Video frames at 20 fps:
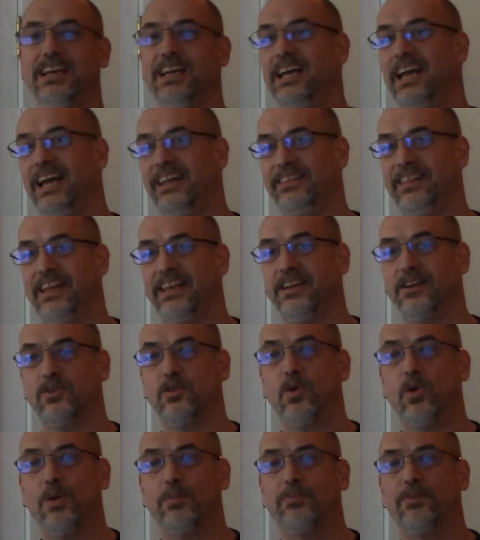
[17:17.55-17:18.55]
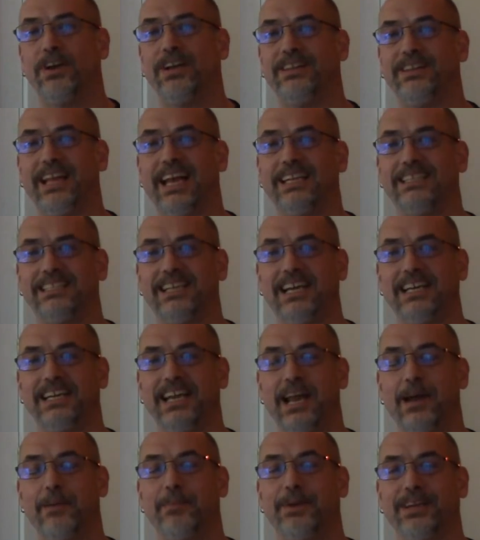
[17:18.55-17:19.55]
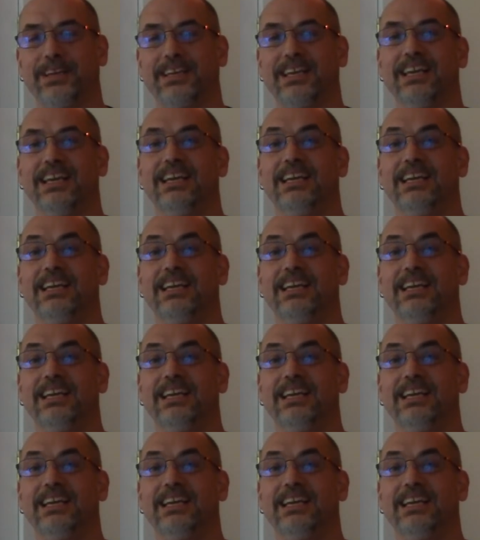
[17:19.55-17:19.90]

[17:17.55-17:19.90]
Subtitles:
and they incorporate that dynamic